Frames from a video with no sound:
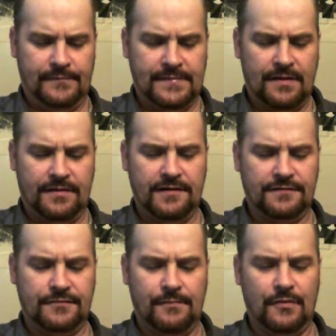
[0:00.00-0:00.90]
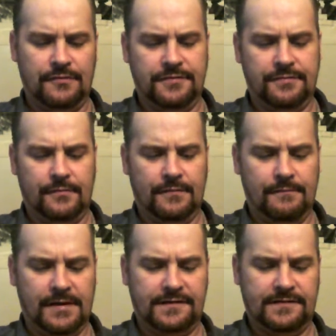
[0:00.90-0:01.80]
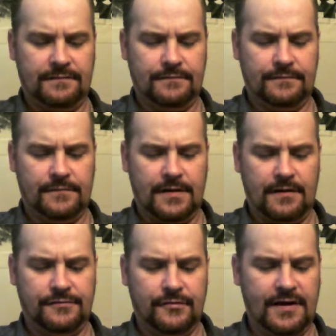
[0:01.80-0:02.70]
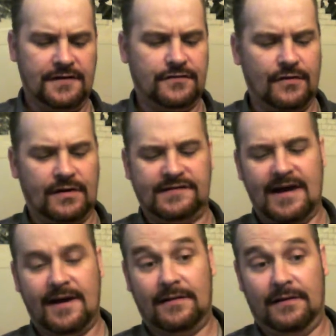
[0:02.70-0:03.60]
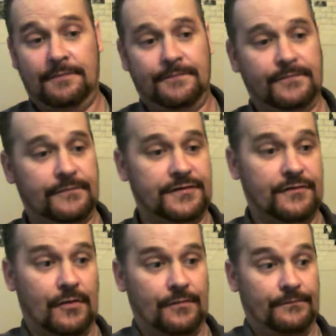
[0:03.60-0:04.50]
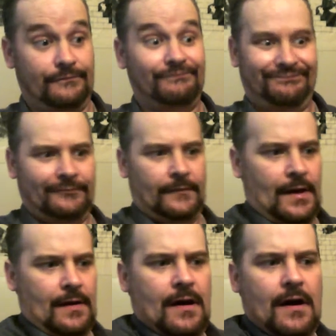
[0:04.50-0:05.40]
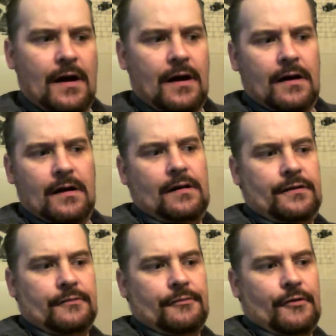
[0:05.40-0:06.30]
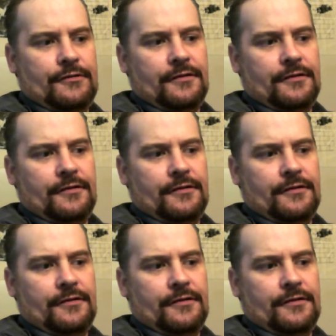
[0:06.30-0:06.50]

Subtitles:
Now these are both mixed 3 days ago exactly, so they've